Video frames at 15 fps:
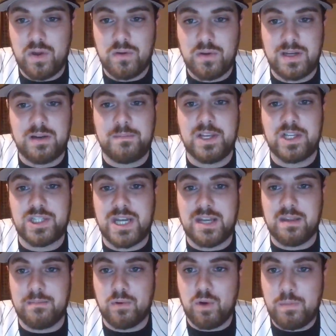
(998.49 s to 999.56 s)
though, pitched out
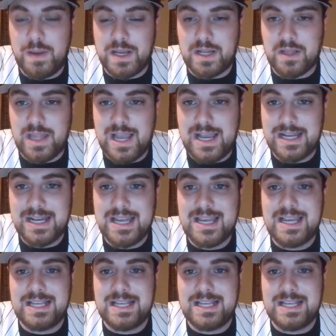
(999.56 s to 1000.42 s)
of the bullpen a lot,